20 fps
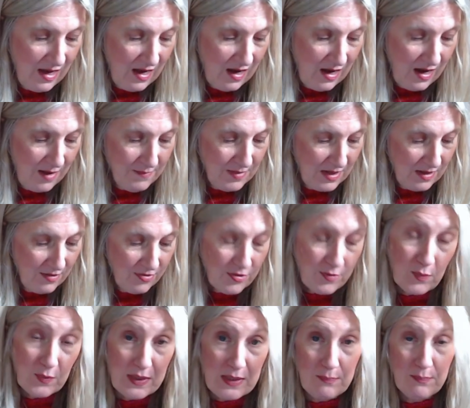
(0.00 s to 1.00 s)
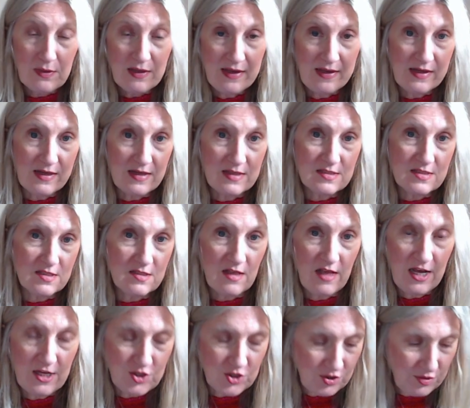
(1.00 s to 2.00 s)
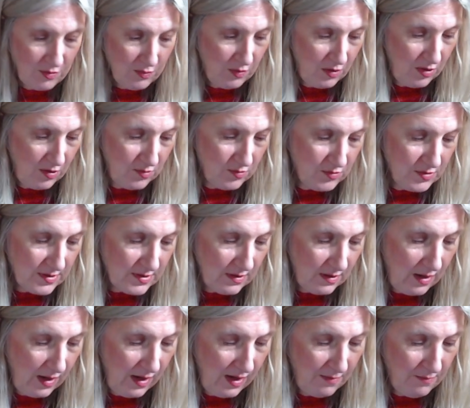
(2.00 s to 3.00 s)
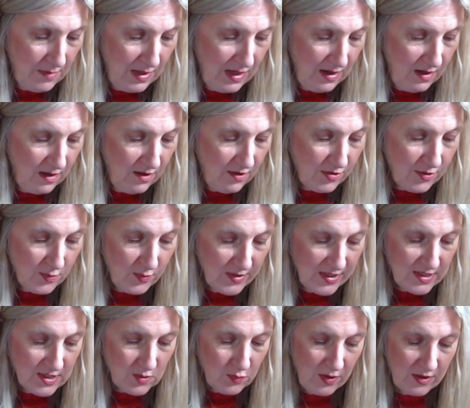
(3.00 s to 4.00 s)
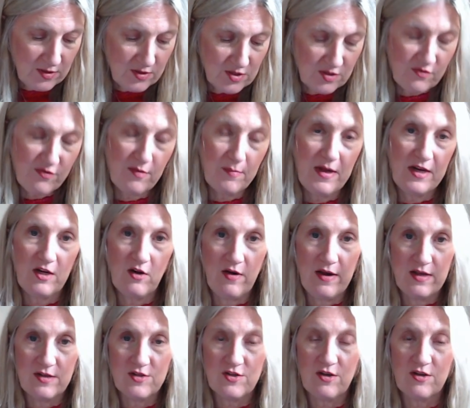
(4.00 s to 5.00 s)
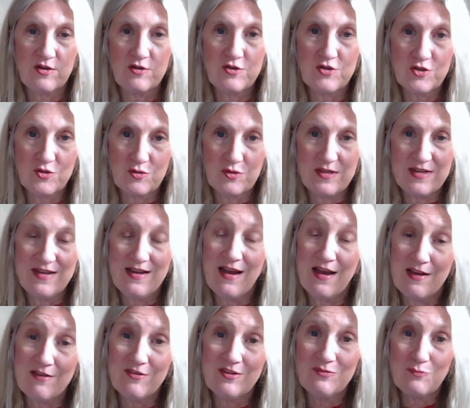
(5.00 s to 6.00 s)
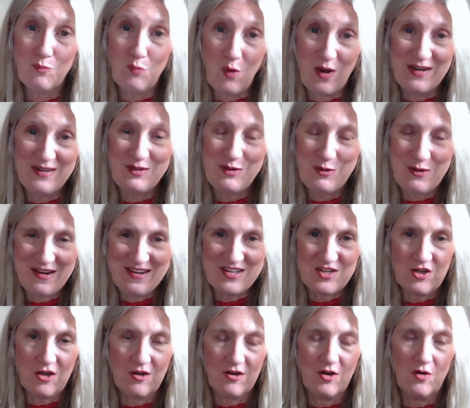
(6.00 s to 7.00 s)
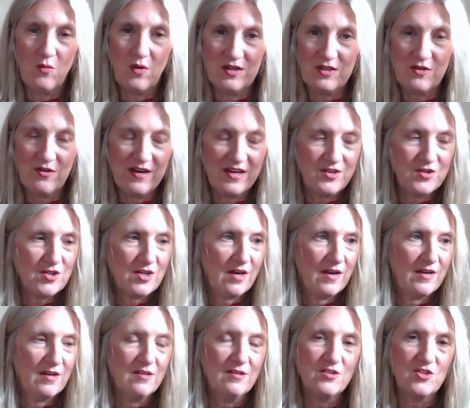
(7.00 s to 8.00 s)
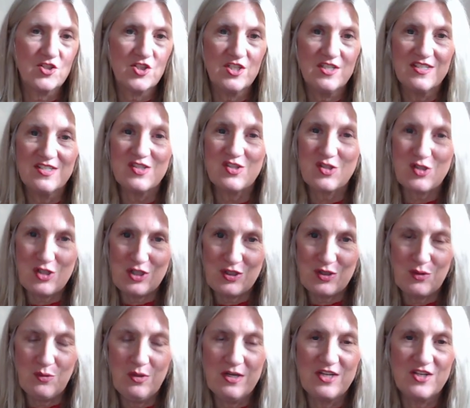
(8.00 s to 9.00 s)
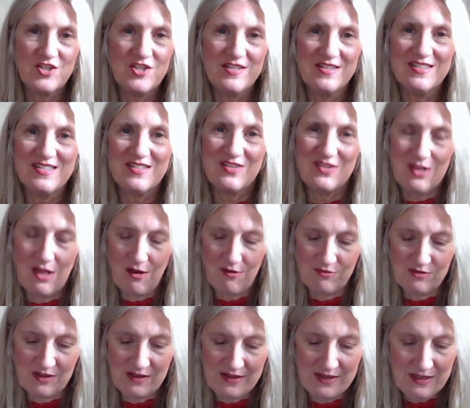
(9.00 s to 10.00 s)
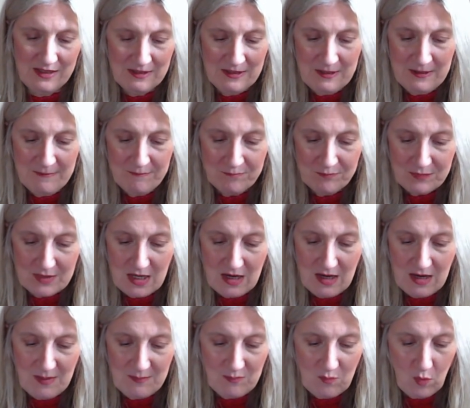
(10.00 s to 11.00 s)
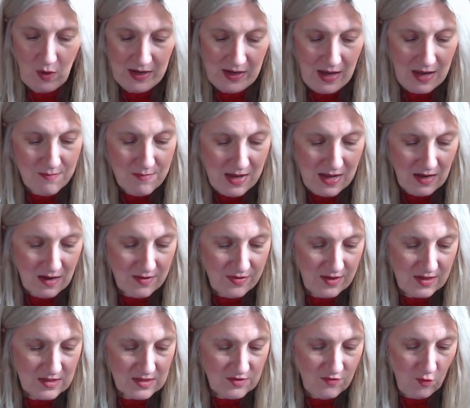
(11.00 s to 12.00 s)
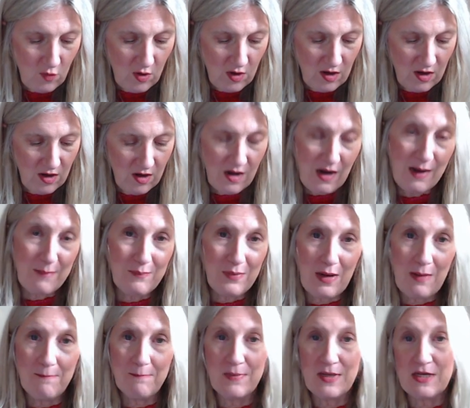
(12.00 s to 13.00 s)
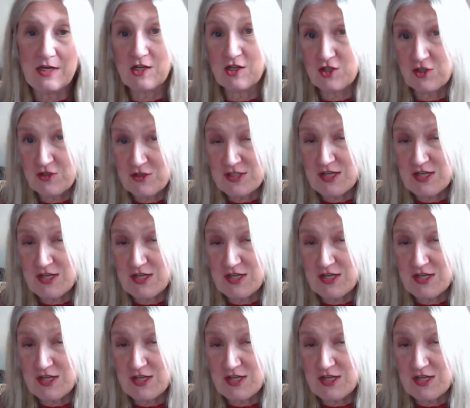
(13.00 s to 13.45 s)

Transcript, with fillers: I made three blankets slash throws. I made three sweaters for my granddaughter, Julie. I have a, one granddaughter, one grandchild. She is two and she is lovely. Um, when I make things for her, I pop pictures